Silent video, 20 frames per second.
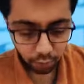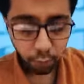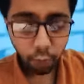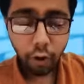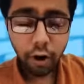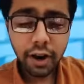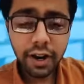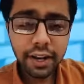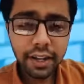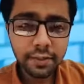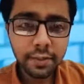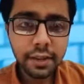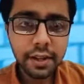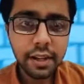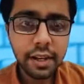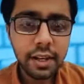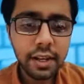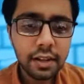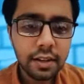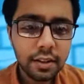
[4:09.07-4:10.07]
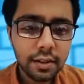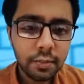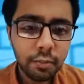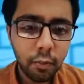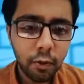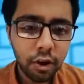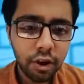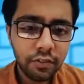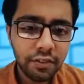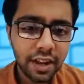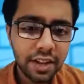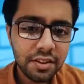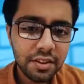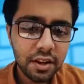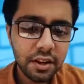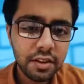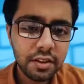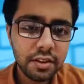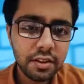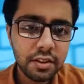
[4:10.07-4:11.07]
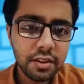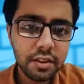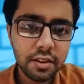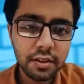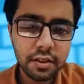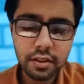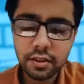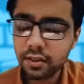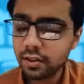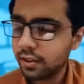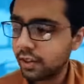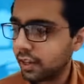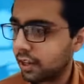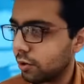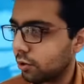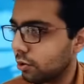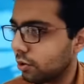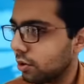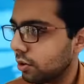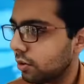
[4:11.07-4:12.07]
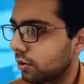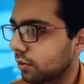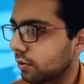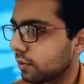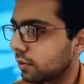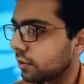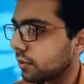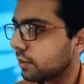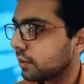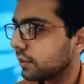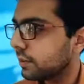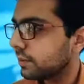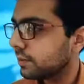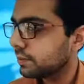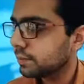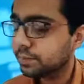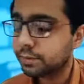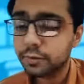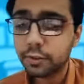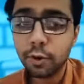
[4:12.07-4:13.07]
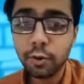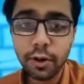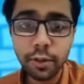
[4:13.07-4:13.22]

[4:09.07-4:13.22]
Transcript: Pond is basically pond fracture is, I don't know.